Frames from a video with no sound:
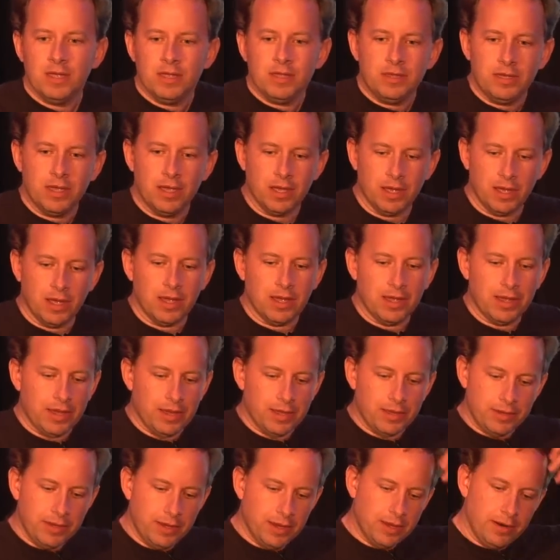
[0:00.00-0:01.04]
Yeah,
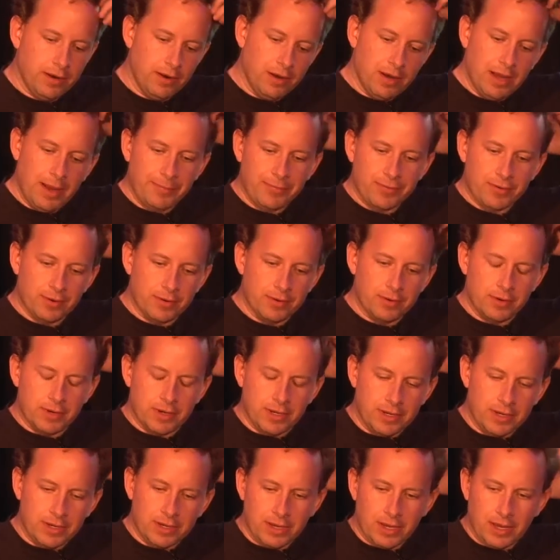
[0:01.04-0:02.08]
yeah, no,
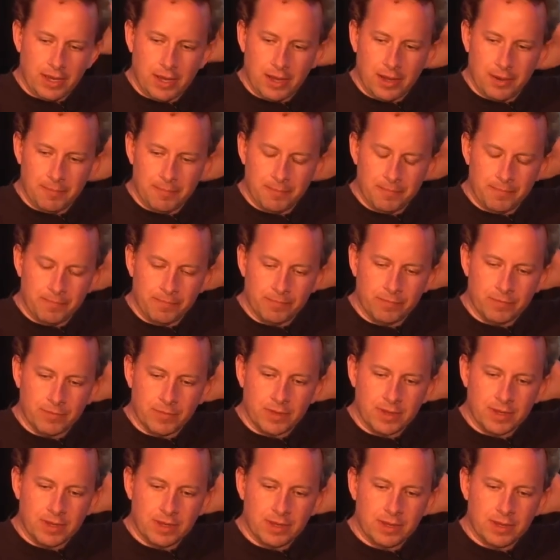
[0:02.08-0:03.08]
absolutely. Um,